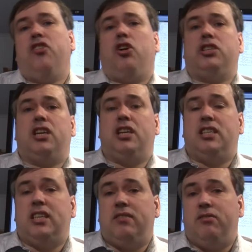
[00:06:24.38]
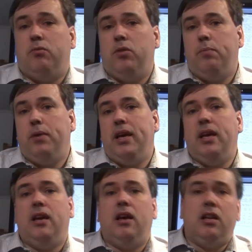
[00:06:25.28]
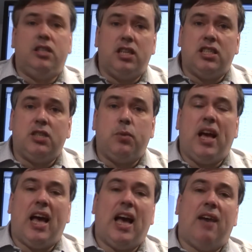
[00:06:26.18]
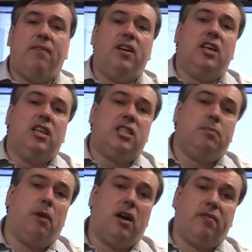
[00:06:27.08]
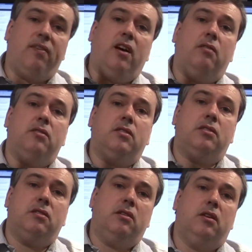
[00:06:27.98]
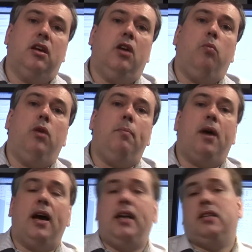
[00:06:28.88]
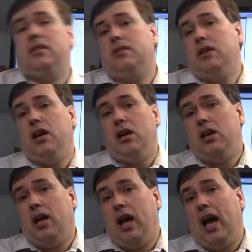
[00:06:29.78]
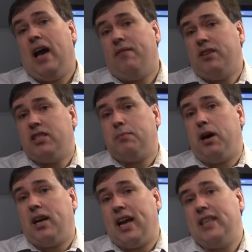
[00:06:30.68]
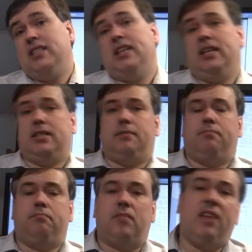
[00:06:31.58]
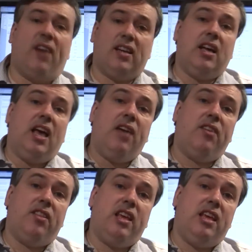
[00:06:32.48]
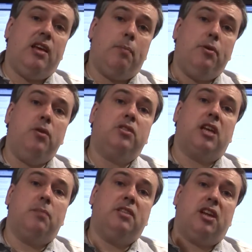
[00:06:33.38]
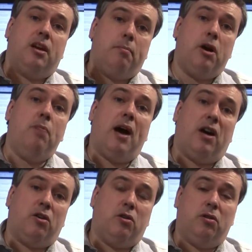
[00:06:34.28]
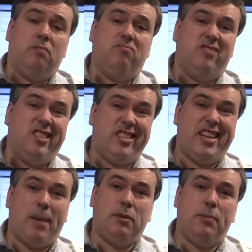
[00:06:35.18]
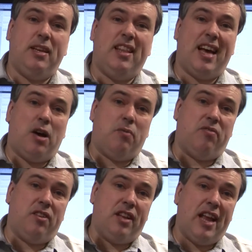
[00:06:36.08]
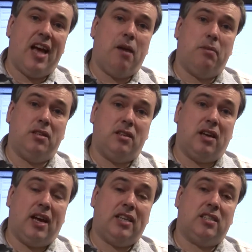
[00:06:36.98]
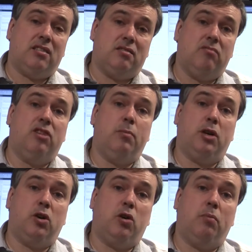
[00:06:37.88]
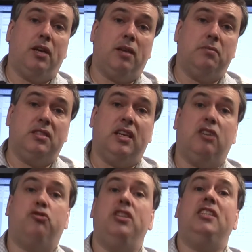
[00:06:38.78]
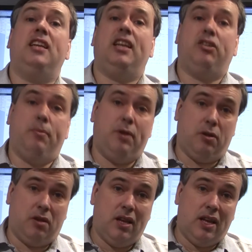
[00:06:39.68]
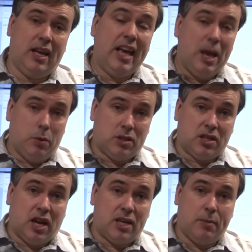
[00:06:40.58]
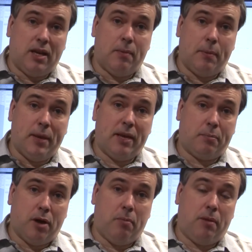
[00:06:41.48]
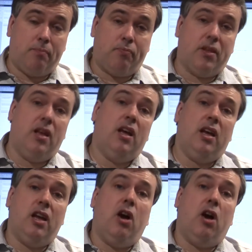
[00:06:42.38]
Another alternative would be, just as we have smartphones, we might have smart handsets. In fact, if the abuse comes in on a mobile call, it doesn't happen to me that often now, but as robocall becomes increasingly criminal, it will start to become a bigger problem.